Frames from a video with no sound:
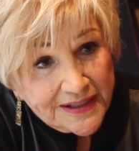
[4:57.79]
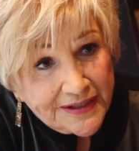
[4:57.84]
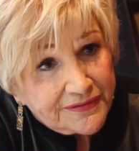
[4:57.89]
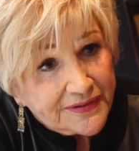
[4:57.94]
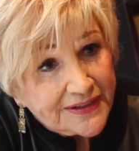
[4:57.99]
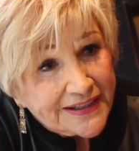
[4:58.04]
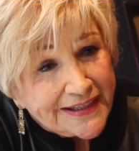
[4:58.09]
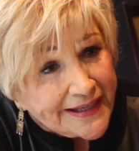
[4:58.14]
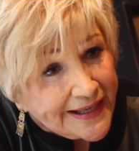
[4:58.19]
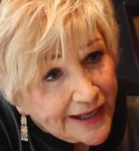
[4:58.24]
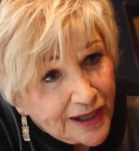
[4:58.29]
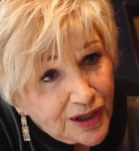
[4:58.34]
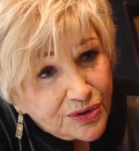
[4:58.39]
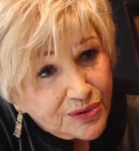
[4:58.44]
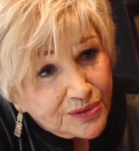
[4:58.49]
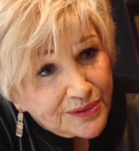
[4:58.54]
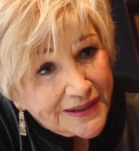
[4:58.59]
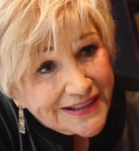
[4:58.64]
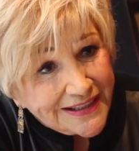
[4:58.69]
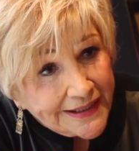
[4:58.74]
even in
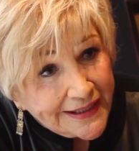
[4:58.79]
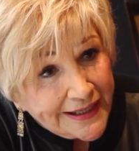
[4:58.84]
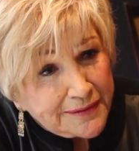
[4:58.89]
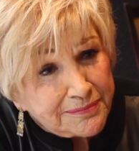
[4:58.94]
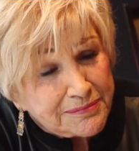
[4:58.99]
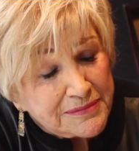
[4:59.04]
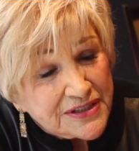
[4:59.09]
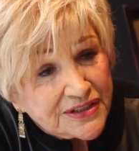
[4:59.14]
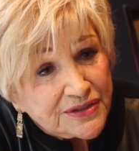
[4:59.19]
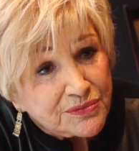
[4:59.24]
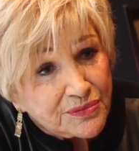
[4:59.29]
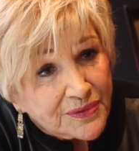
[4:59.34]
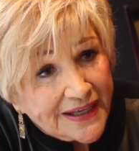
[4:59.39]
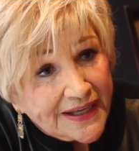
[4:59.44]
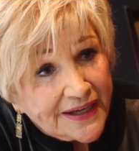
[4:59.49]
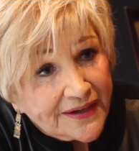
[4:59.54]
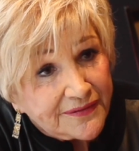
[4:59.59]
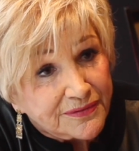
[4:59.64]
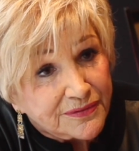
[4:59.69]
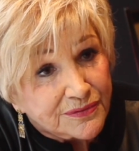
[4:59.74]
Calgary and in Edmonton, we
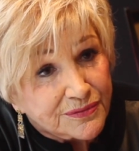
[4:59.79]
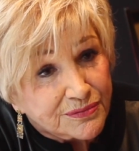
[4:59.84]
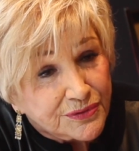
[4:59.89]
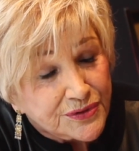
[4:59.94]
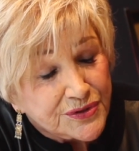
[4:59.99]
have